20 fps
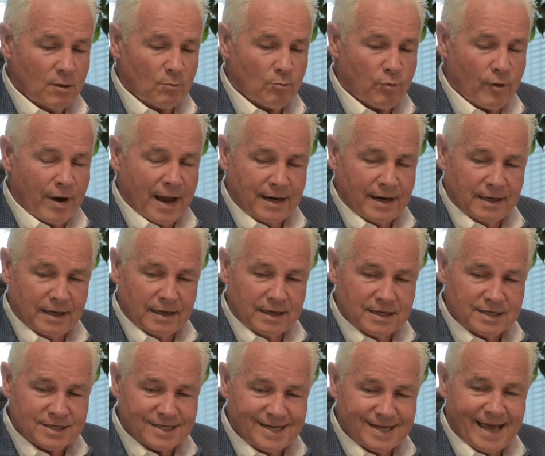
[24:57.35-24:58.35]
branding
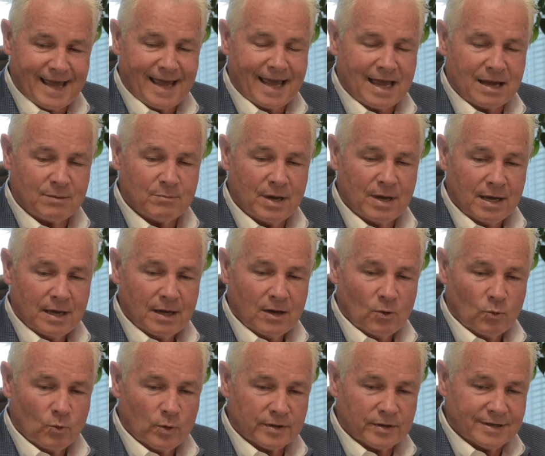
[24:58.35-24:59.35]
his name
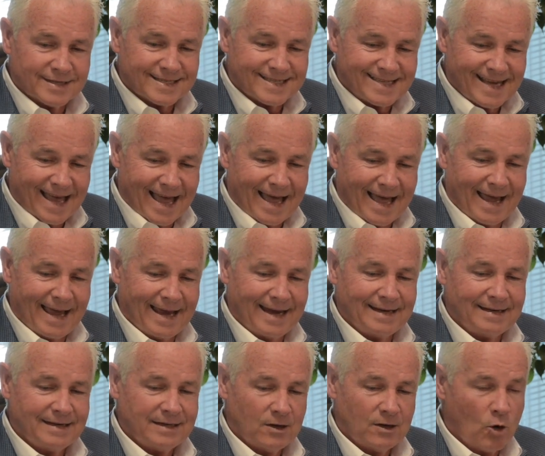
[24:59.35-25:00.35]
with the sign,